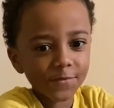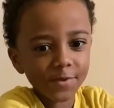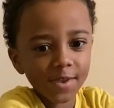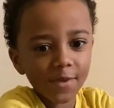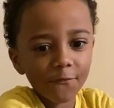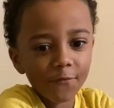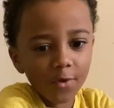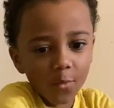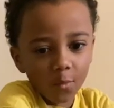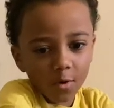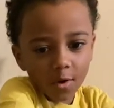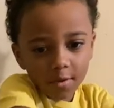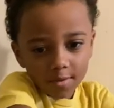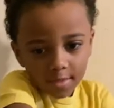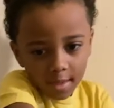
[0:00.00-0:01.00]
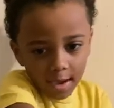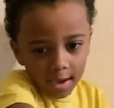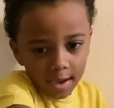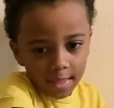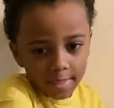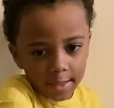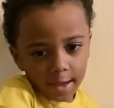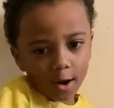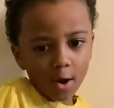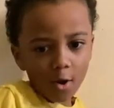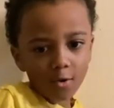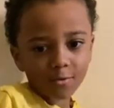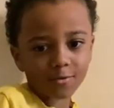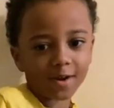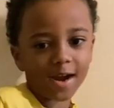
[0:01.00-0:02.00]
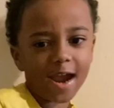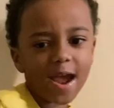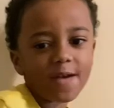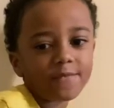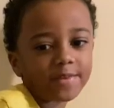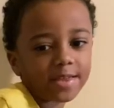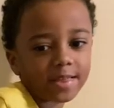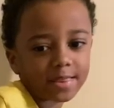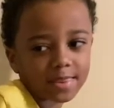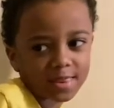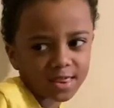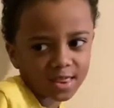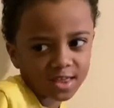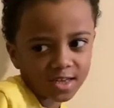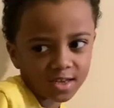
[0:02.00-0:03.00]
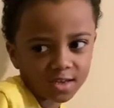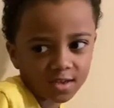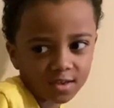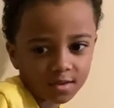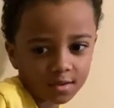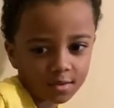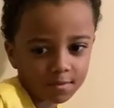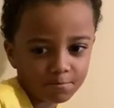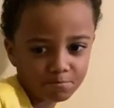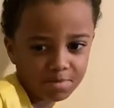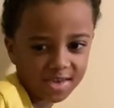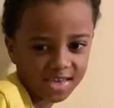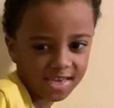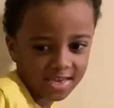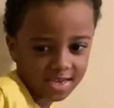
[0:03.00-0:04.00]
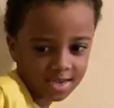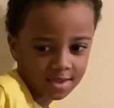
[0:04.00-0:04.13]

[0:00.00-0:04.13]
if, it works, I gotta say, oh, great heavens.